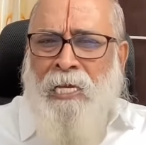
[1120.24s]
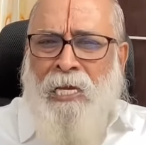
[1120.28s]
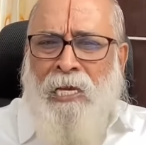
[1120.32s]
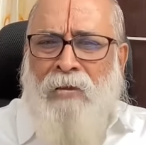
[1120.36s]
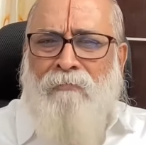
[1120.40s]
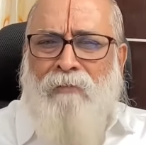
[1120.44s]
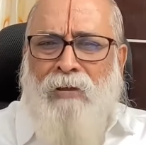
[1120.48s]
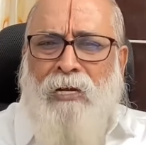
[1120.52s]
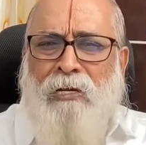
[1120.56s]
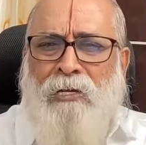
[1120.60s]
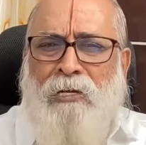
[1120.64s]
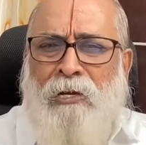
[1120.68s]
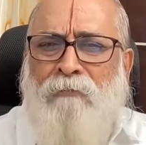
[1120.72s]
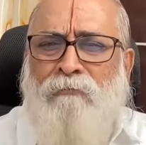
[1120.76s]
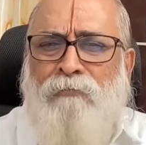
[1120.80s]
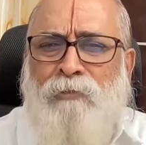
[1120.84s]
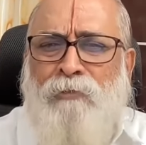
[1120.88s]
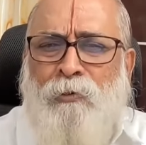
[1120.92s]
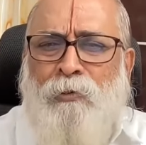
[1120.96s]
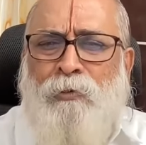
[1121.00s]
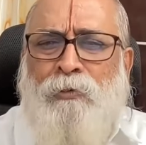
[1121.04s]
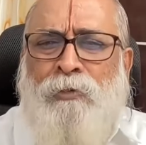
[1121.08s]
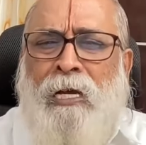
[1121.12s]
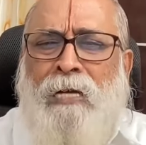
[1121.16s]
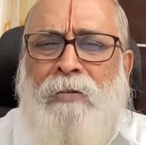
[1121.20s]
He will give
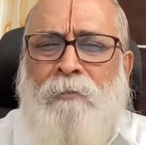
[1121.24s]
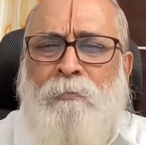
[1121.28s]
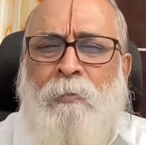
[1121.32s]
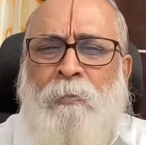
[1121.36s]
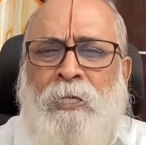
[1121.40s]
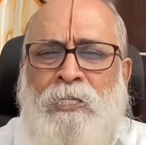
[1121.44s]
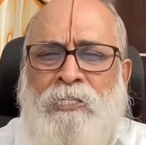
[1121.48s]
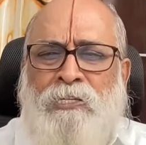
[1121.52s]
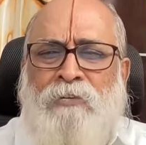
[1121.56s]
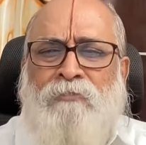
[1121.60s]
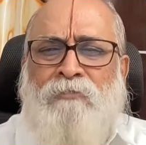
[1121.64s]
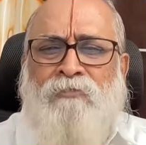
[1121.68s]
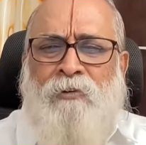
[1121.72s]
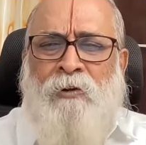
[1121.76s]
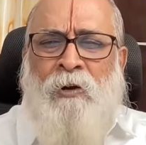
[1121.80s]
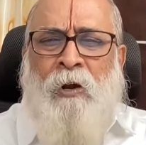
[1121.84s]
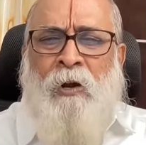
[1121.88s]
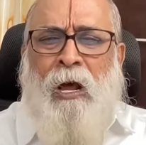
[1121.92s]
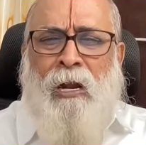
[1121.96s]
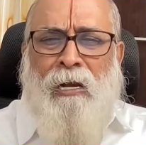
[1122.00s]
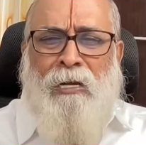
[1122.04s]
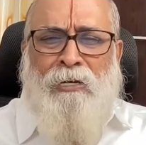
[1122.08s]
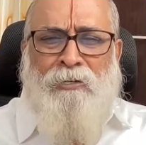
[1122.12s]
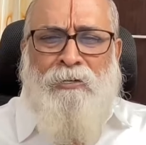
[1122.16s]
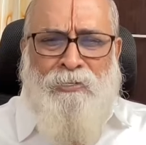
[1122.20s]
you that much of
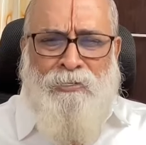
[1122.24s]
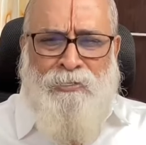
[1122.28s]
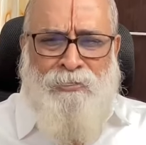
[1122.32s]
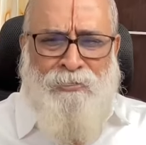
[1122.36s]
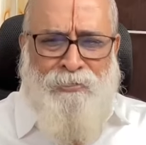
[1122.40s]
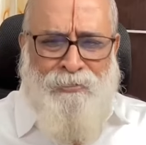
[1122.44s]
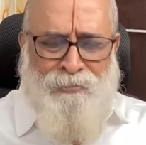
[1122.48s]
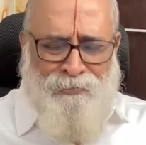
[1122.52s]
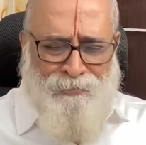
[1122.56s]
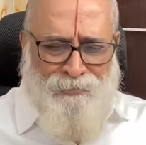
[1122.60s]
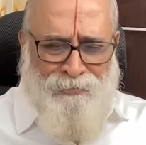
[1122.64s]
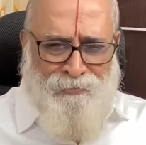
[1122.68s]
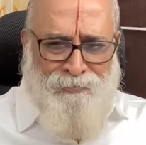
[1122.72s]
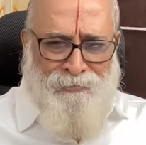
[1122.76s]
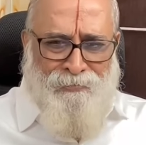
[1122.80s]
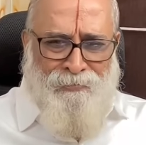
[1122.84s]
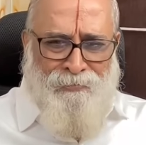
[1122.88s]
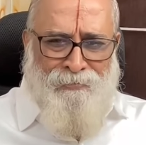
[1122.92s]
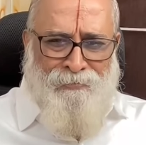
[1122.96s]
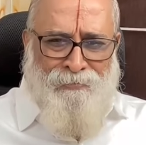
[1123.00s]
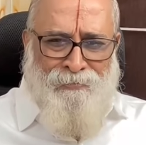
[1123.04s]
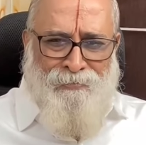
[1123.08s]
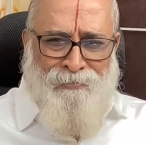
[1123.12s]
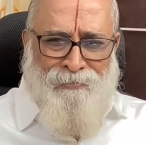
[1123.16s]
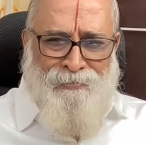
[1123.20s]
knowledge.
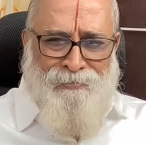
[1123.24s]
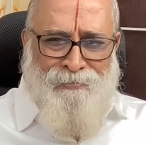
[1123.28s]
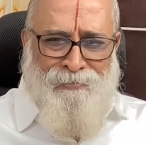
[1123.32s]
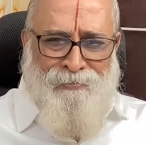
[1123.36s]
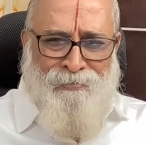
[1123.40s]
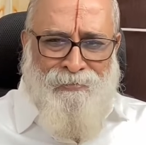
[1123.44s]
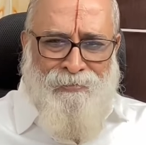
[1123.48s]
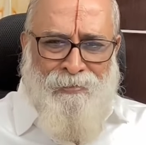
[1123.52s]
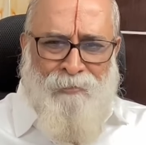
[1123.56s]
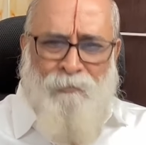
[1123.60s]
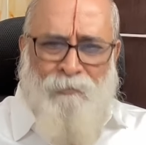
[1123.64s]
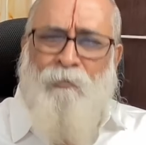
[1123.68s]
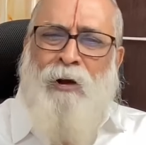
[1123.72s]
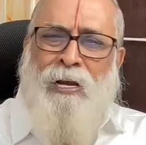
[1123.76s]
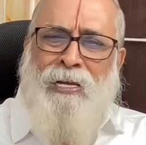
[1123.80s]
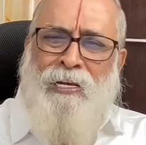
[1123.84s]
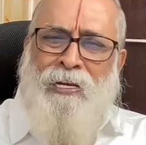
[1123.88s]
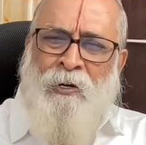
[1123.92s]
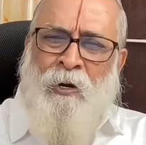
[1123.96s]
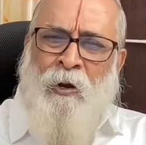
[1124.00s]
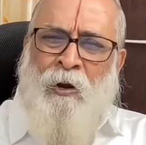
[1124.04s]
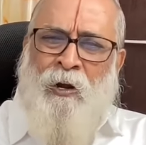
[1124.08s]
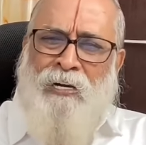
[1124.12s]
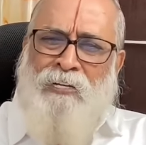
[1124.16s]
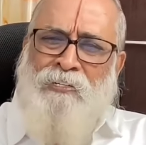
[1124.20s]

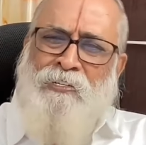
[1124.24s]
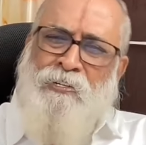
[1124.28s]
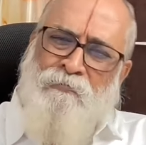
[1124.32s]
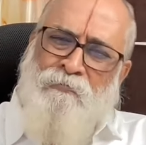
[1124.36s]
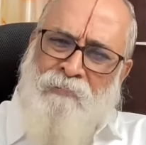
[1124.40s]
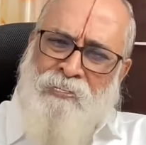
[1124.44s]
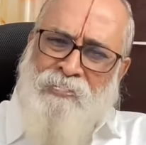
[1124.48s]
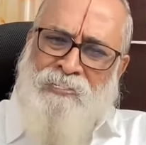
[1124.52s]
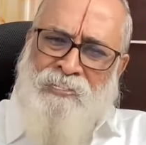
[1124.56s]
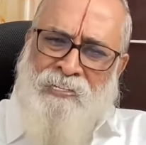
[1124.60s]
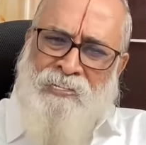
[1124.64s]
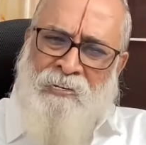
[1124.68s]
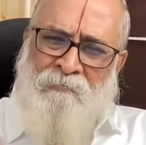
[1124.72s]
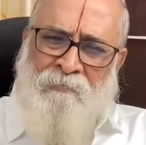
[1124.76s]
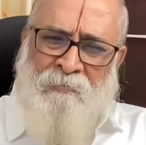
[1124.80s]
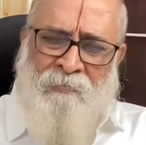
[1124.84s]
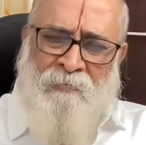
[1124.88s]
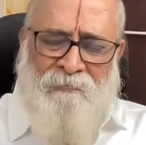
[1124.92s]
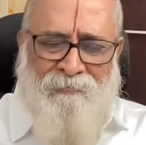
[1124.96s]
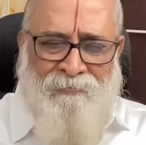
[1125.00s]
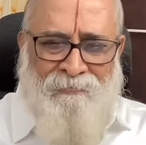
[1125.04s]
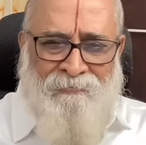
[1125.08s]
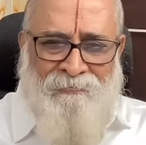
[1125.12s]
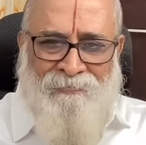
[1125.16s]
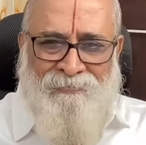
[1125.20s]
Why knowledge? Wisdom
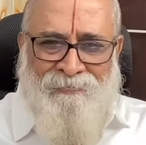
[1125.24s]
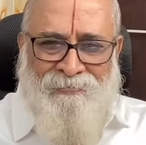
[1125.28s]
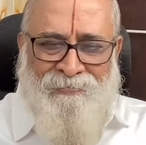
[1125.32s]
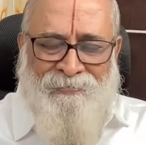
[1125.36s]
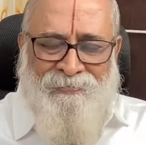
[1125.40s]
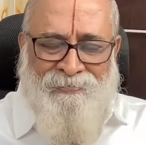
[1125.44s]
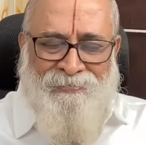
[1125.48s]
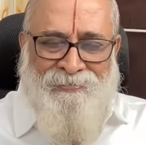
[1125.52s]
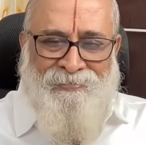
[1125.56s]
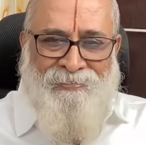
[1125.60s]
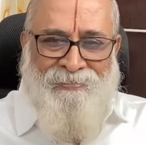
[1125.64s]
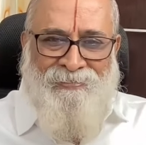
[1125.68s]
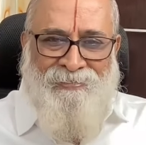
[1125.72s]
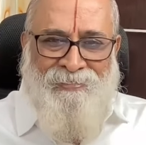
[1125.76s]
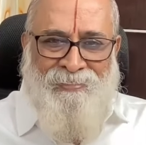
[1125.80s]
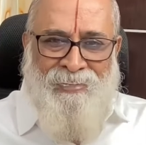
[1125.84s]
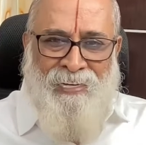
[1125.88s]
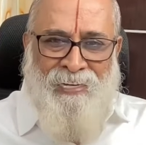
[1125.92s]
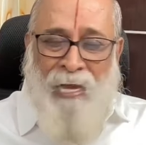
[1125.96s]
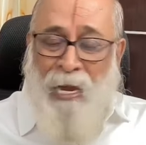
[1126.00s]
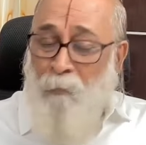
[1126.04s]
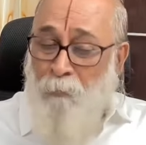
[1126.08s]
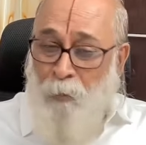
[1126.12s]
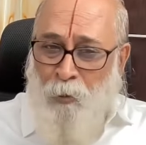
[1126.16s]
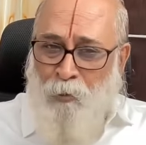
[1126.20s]

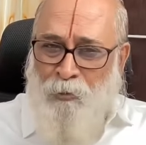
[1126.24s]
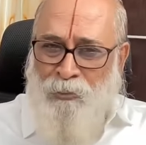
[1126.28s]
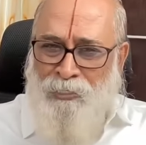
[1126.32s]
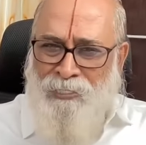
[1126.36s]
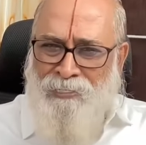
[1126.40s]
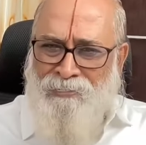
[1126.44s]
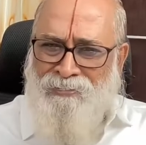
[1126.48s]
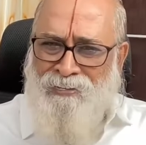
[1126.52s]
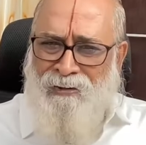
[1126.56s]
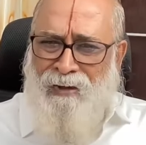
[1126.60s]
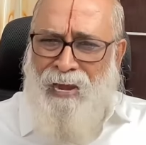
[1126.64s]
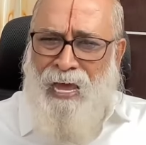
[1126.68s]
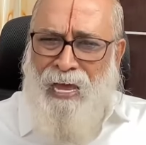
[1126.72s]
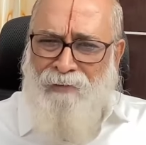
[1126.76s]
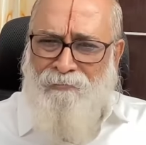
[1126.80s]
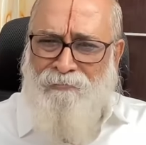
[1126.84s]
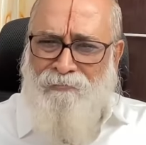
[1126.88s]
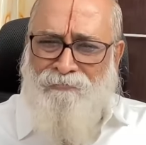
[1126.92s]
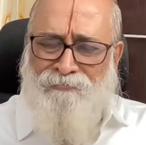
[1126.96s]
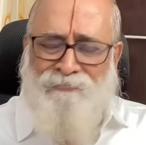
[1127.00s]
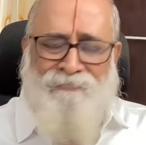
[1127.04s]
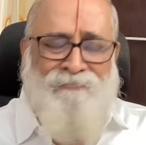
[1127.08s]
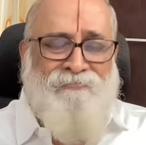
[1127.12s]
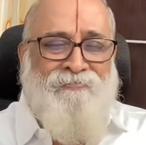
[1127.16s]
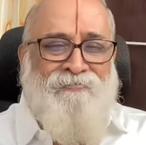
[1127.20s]
about this
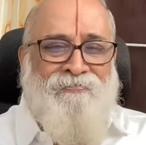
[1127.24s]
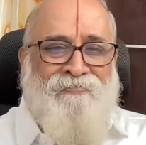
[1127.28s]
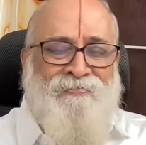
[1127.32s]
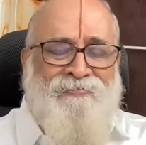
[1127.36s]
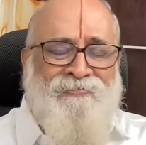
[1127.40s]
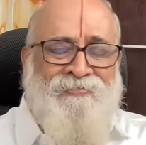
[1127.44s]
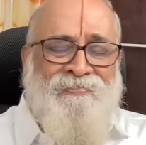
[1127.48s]
life.